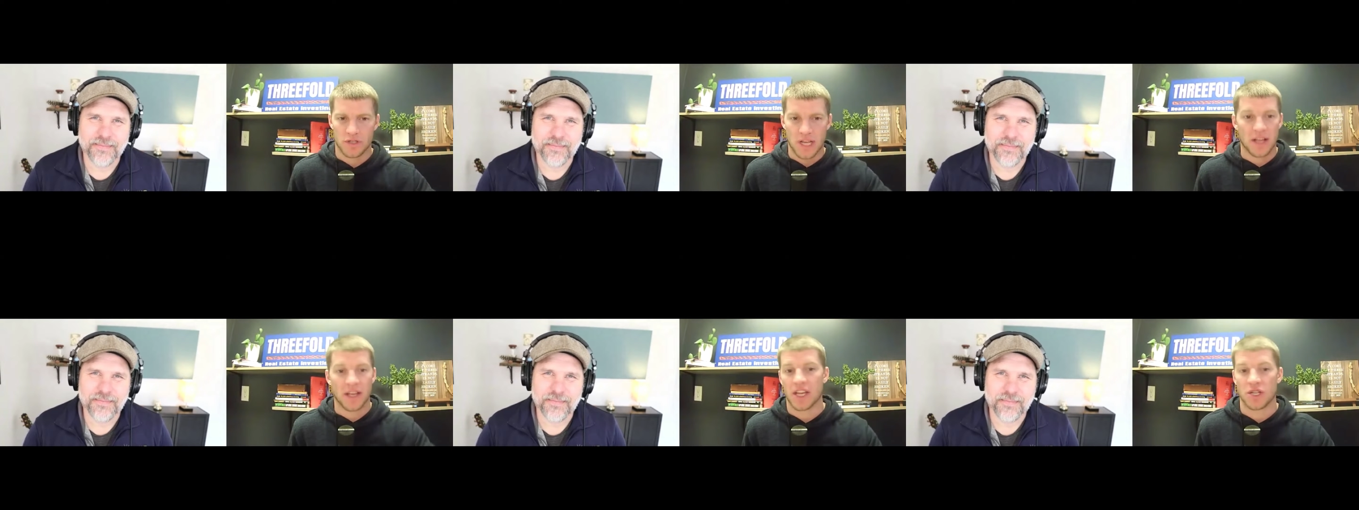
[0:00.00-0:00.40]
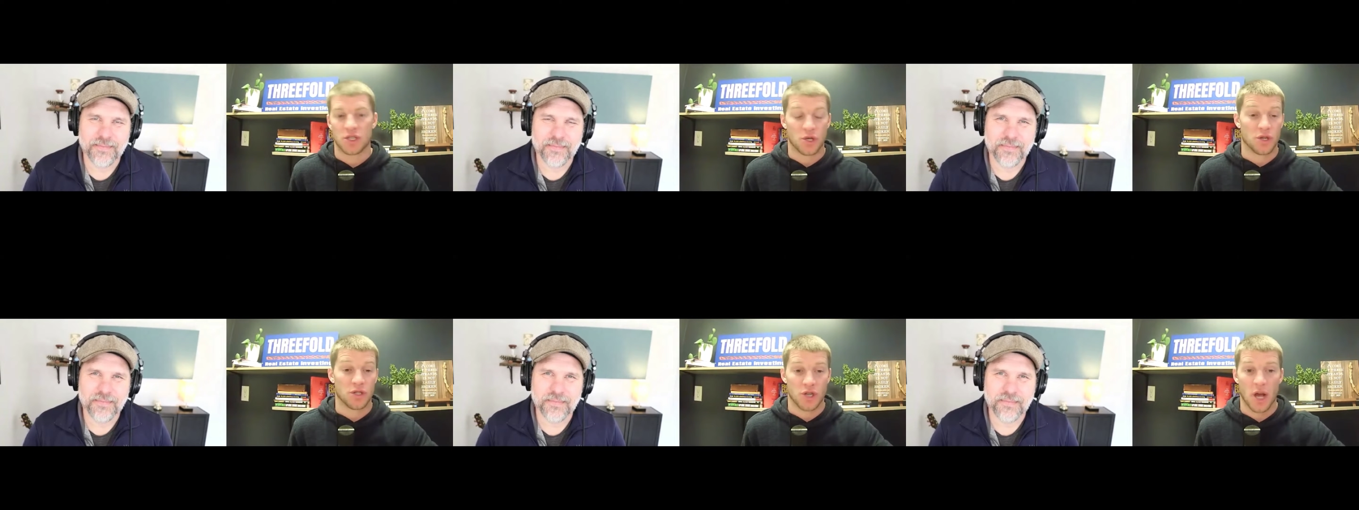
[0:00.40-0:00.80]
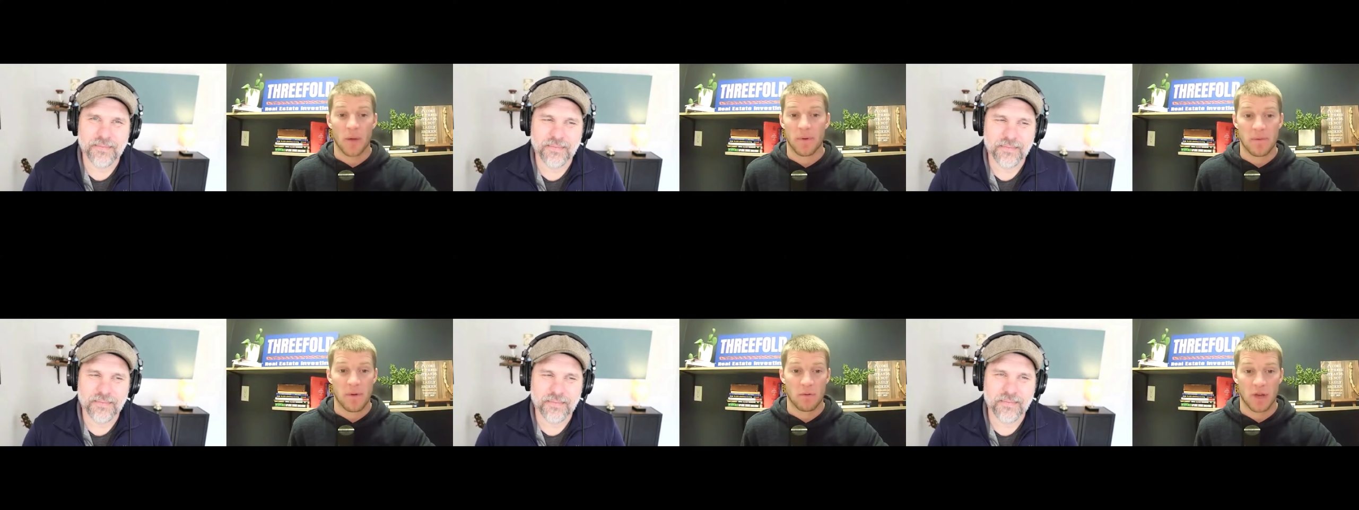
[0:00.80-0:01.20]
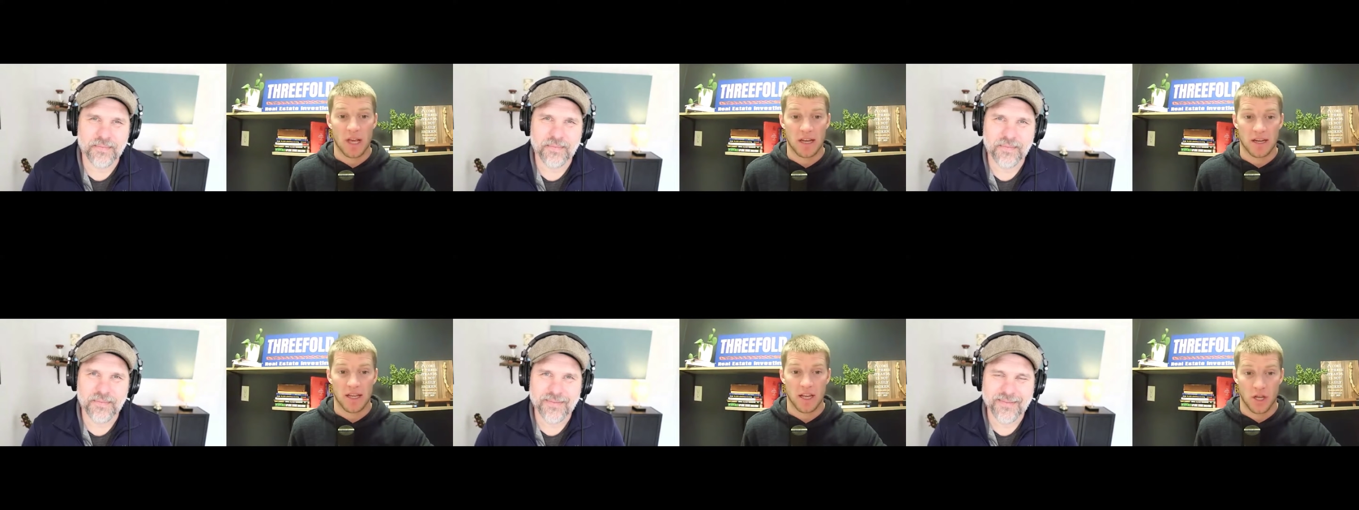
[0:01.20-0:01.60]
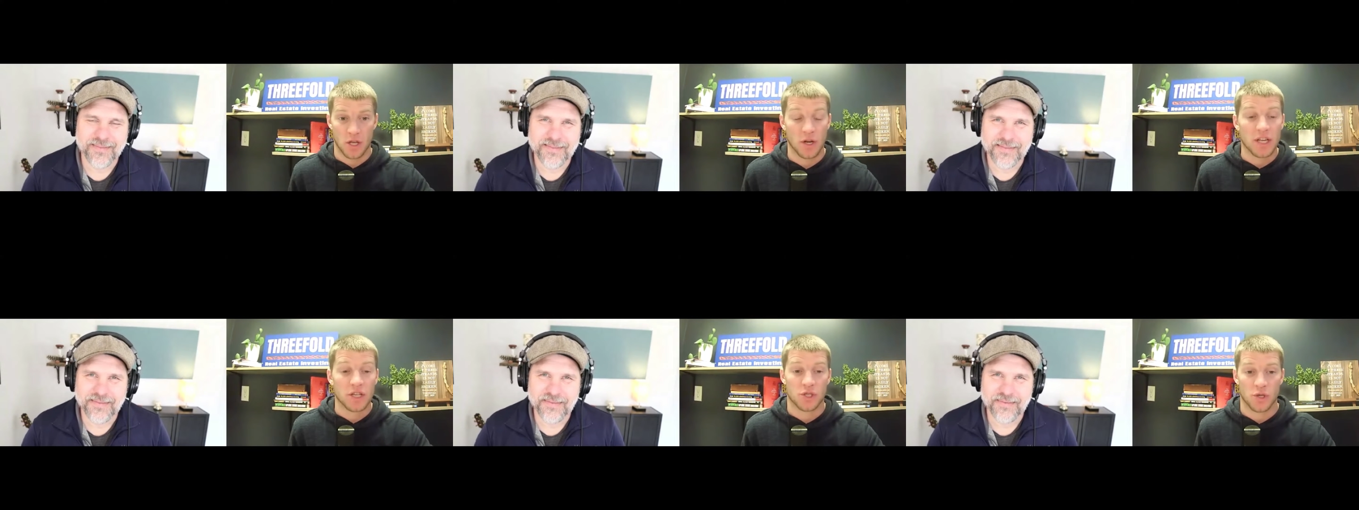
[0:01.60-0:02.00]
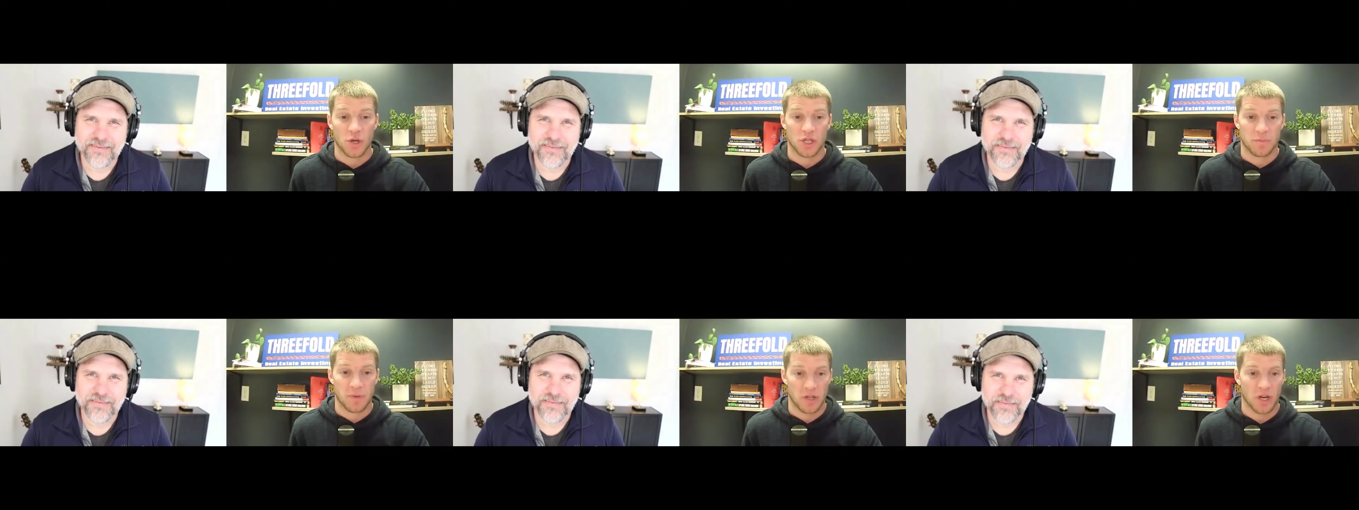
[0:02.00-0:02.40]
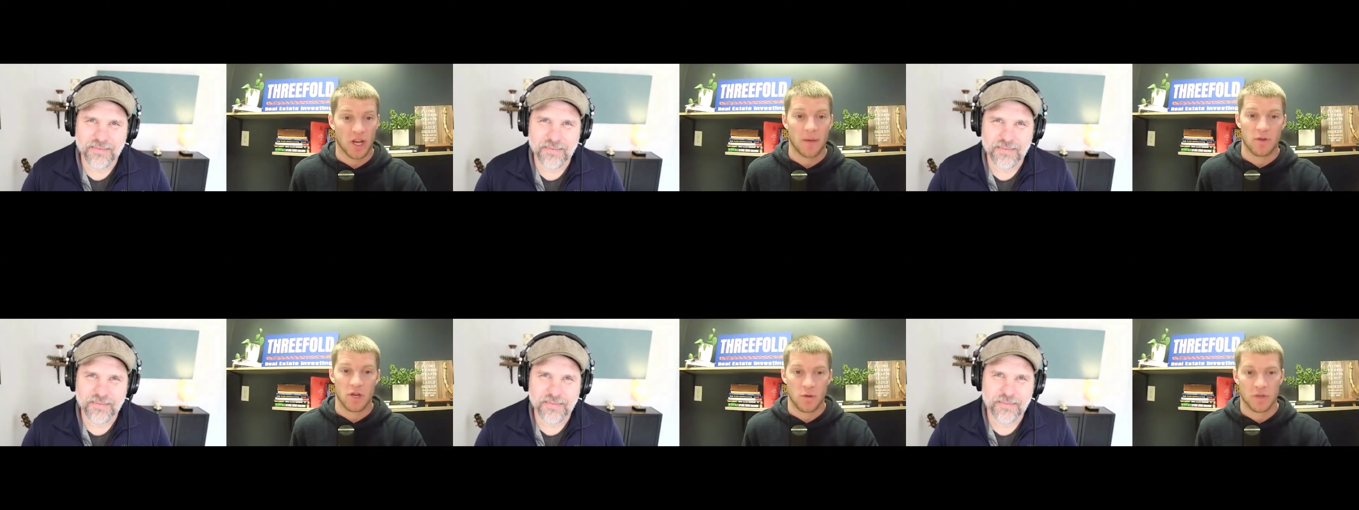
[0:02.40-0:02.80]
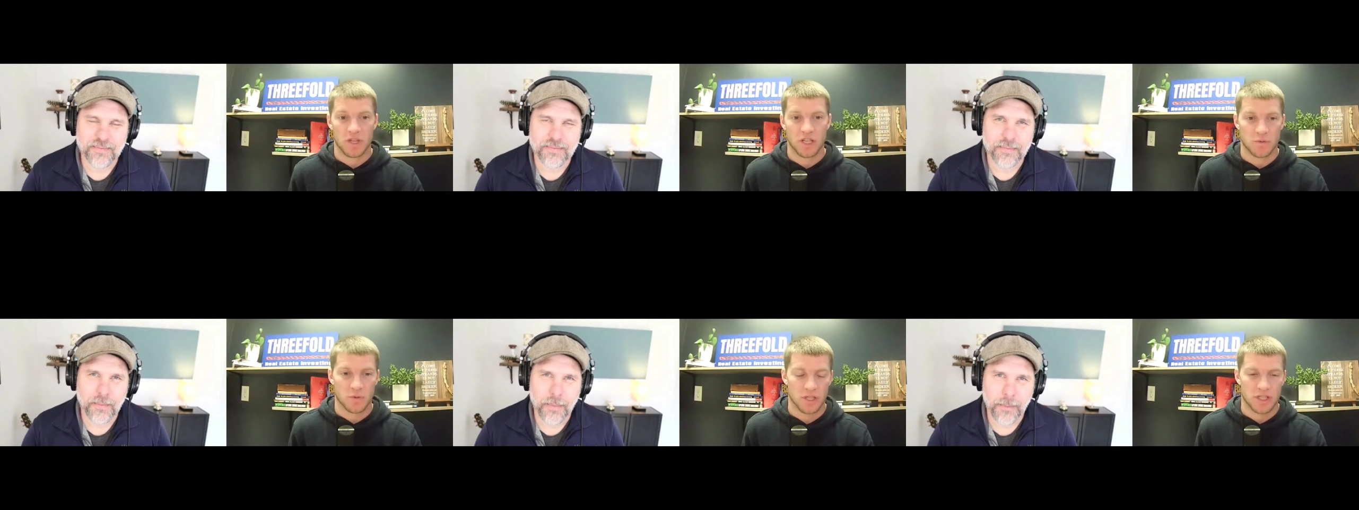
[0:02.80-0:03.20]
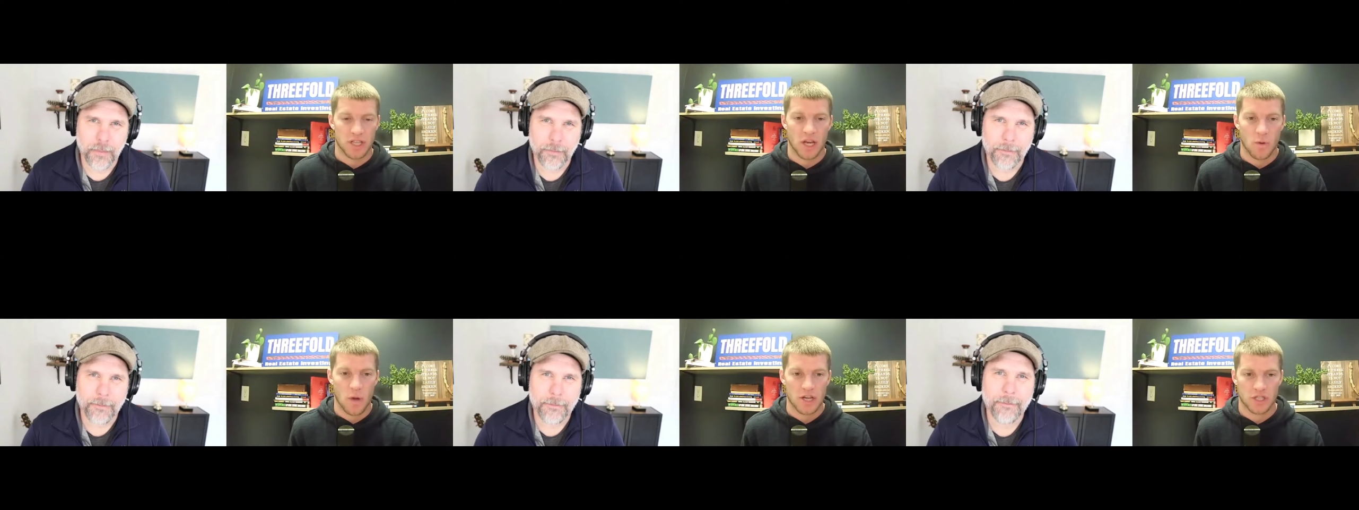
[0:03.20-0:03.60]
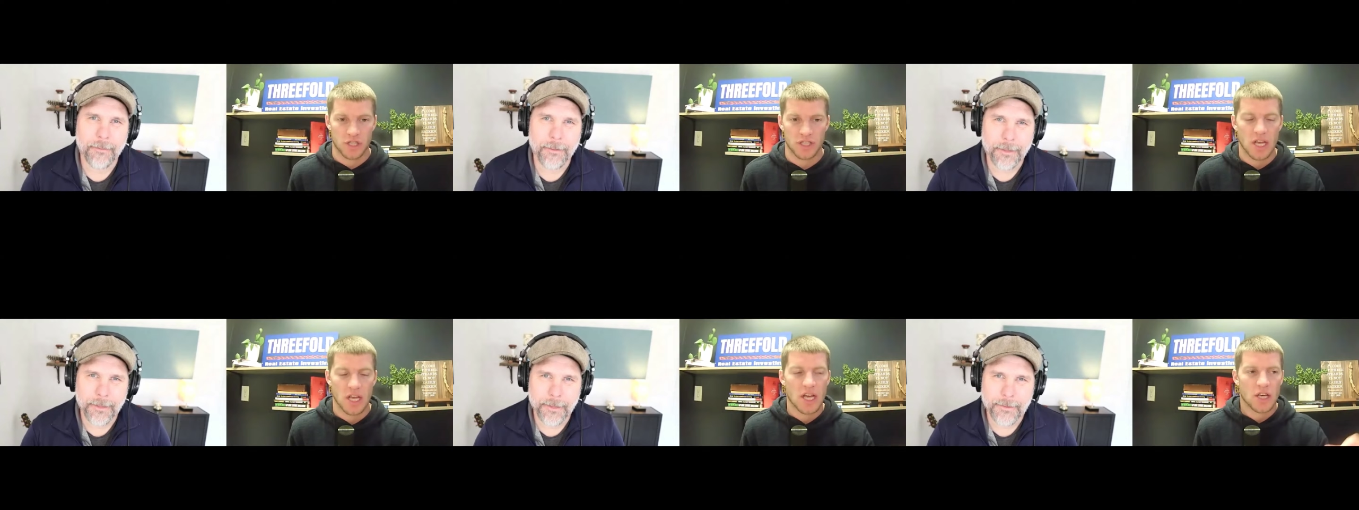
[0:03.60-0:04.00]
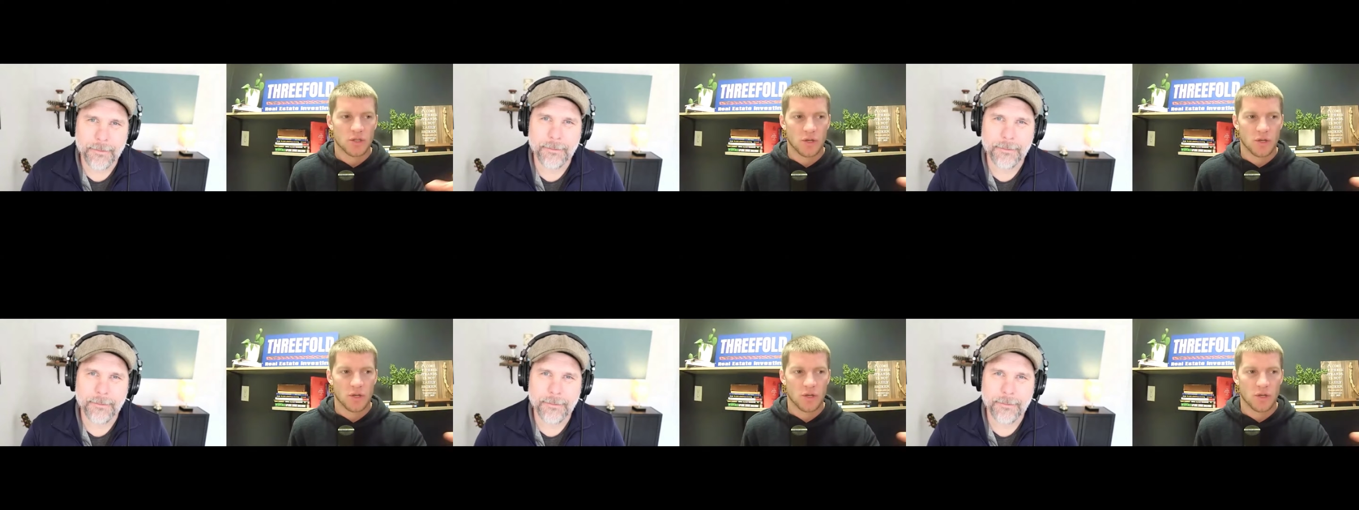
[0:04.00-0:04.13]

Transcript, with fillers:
Speaker 1: you're selling insurance, you're helping people get get good insurance, but they're coming to you with these real estate questions.